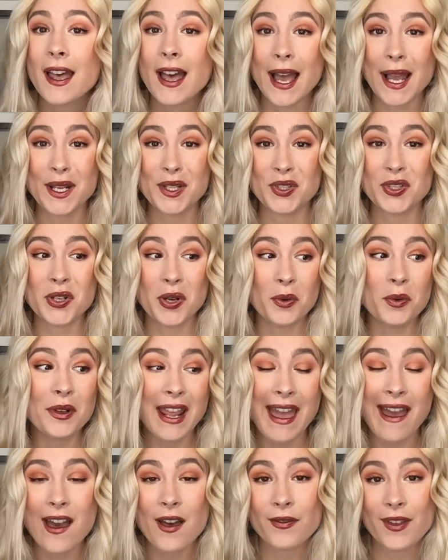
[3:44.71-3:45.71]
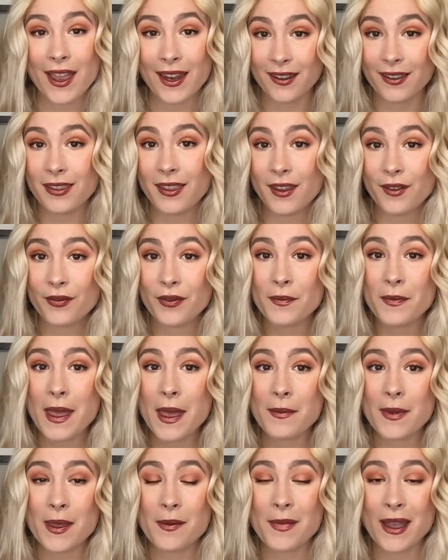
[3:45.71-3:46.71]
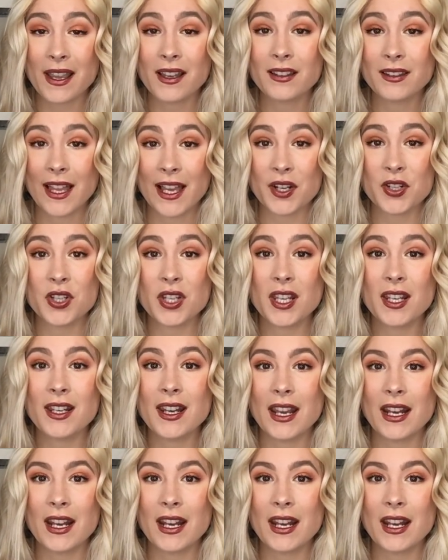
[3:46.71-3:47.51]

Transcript: I don't have anything from them in my collection,